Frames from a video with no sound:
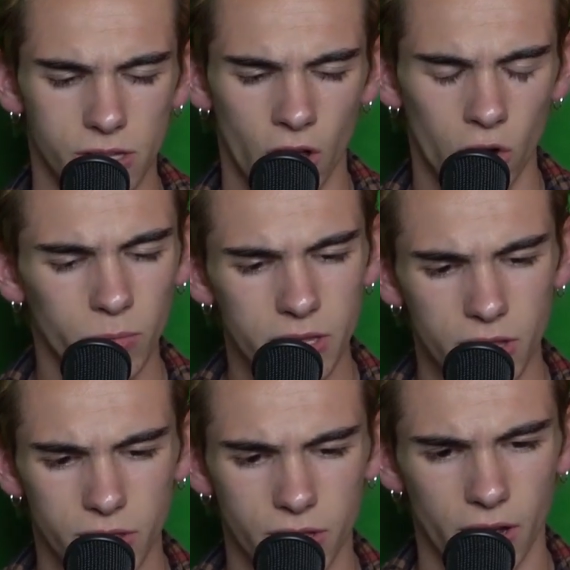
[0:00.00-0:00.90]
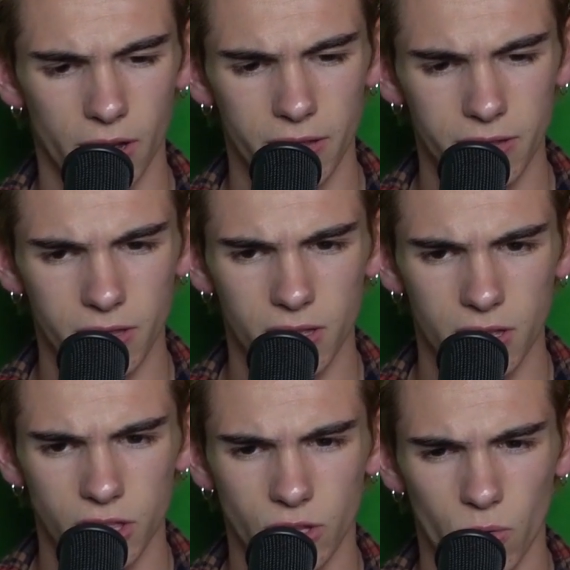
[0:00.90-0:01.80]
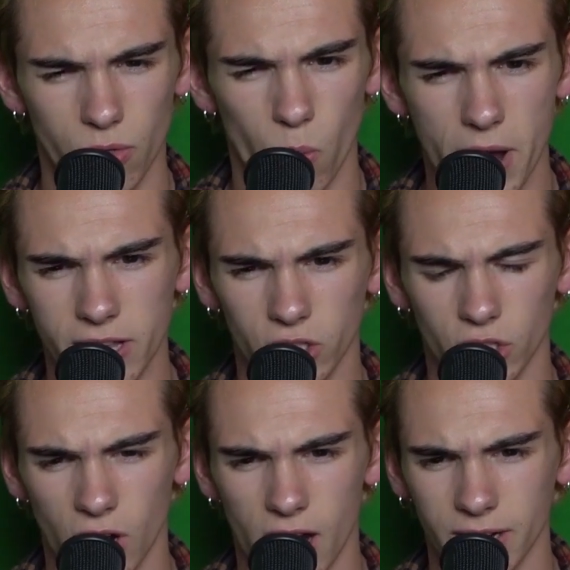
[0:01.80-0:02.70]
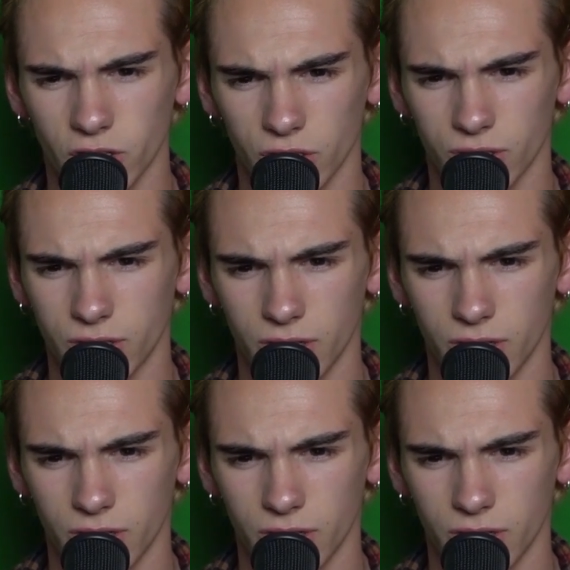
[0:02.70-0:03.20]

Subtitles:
only the way it's shot, just